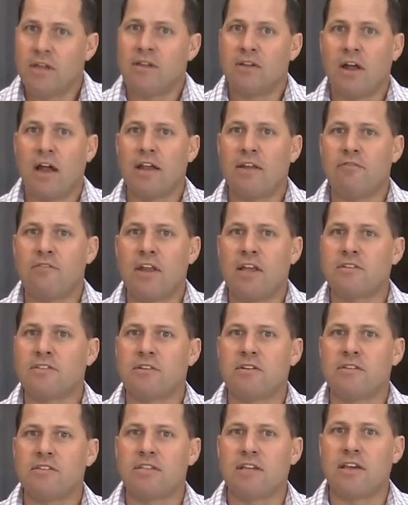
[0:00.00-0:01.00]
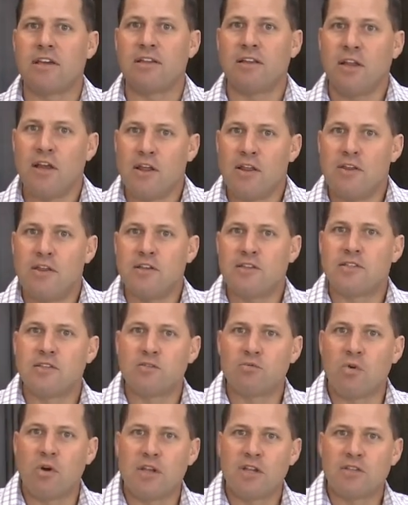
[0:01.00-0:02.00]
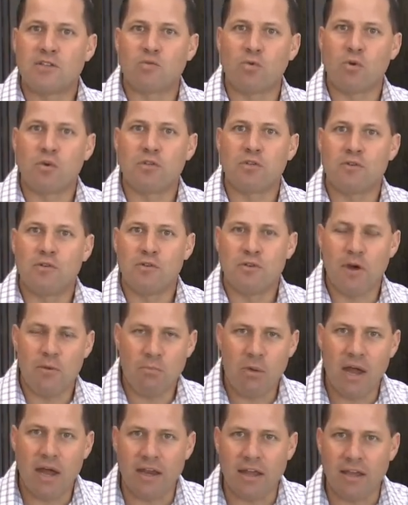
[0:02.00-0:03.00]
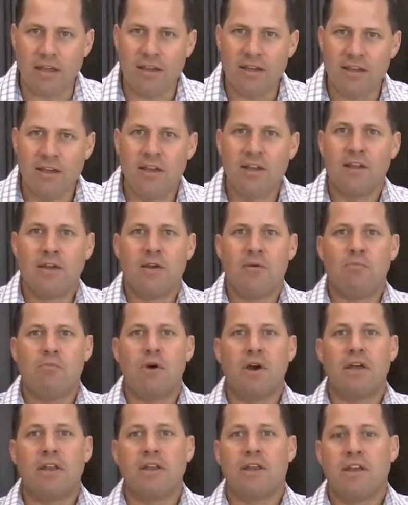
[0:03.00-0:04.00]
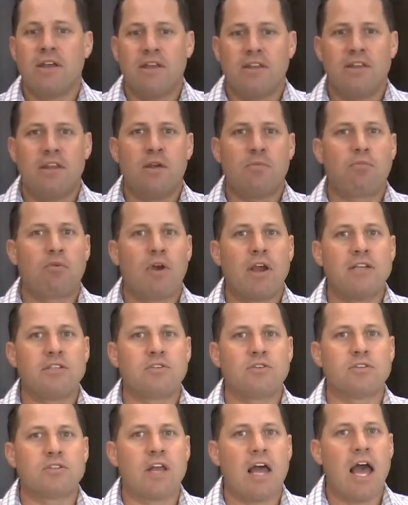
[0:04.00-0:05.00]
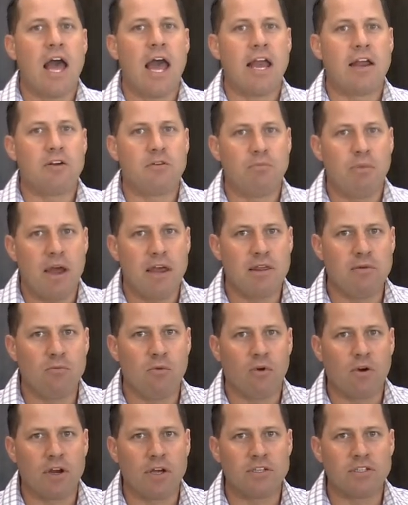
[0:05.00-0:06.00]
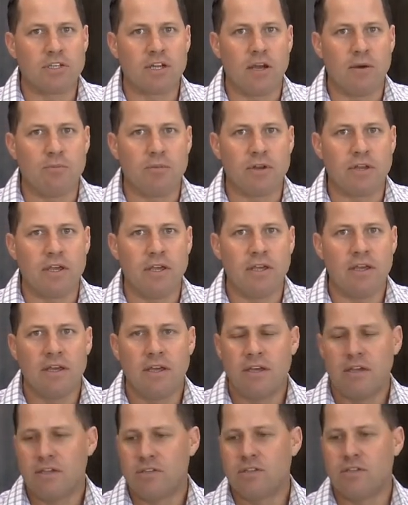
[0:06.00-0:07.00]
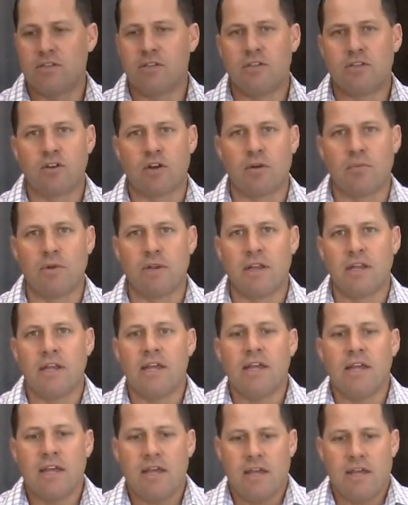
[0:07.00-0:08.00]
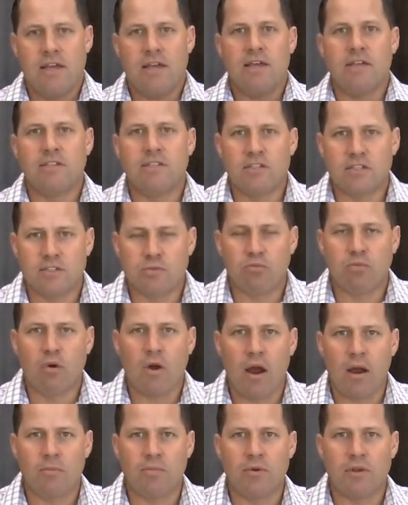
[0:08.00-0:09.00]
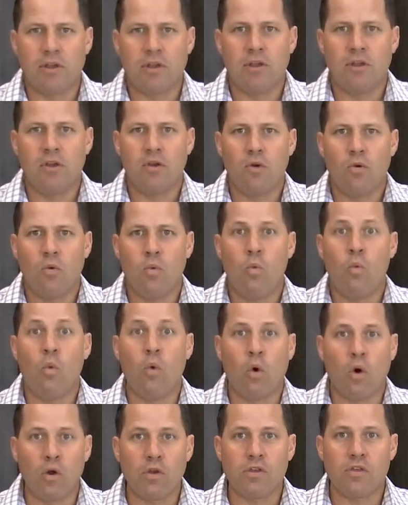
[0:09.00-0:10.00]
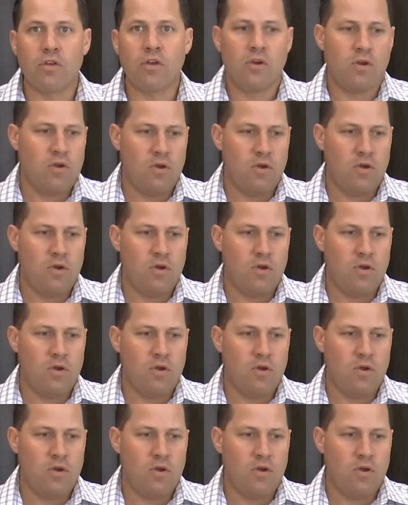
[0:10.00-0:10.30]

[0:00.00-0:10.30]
Not even necessarily saying this is what it's worth to the penny, but the appraiser is hired by the mortgage company to determine, is this property worth